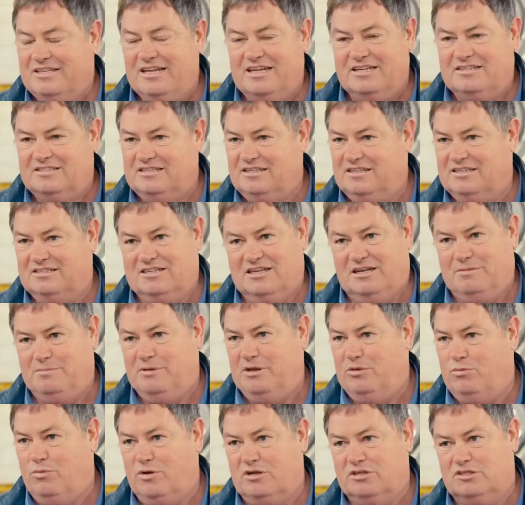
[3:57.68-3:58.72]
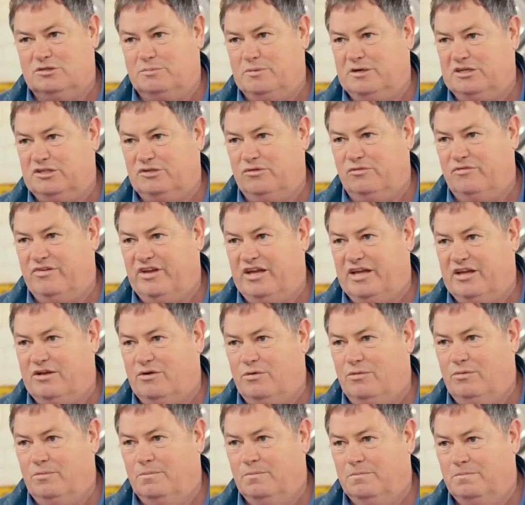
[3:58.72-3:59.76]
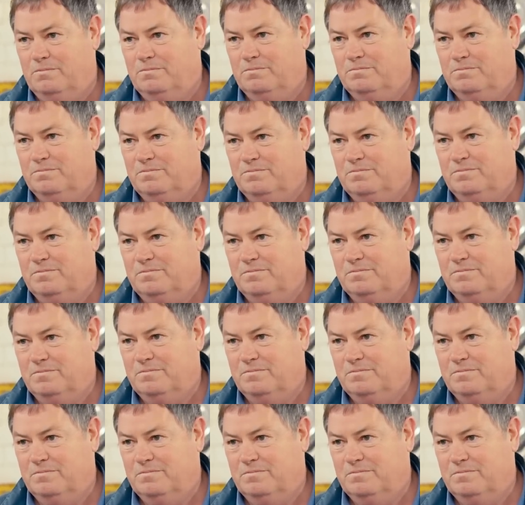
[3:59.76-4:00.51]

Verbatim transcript: This is going to be one special vehicle. Yeah. I'll